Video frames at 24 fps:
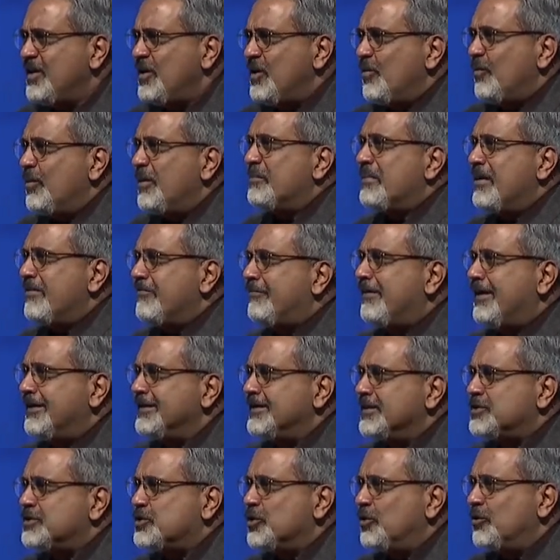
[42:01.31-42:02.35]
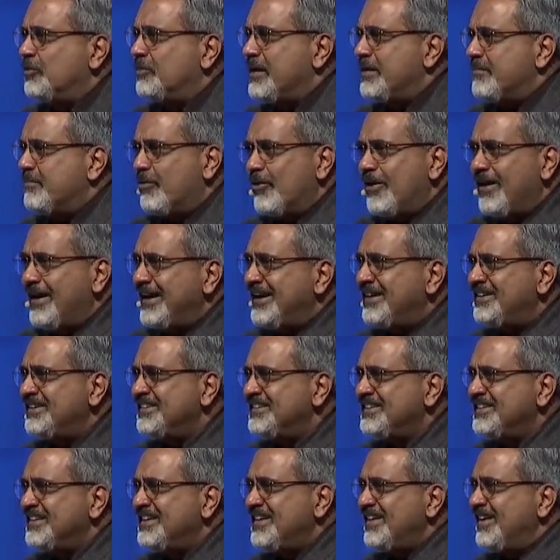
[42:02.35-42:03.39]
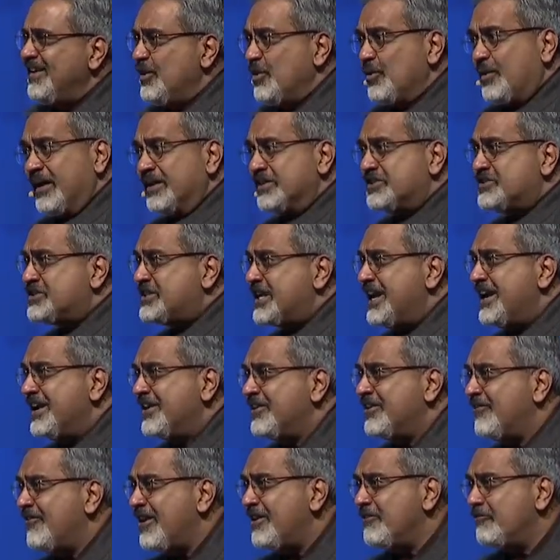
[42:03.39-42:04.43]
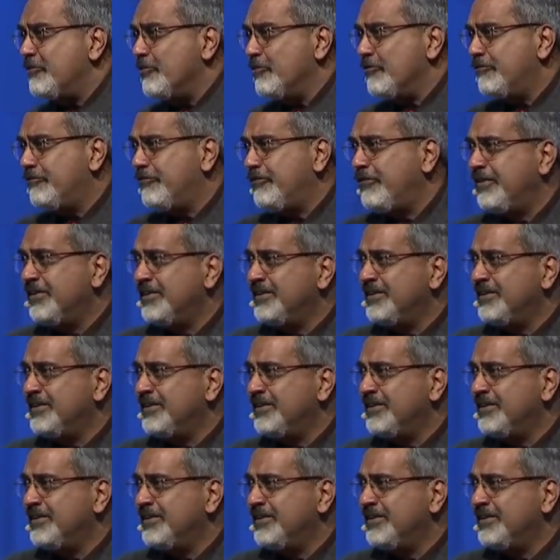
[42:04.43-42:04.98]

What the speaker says: when my father told me, 'Brian, you can stay under our roof,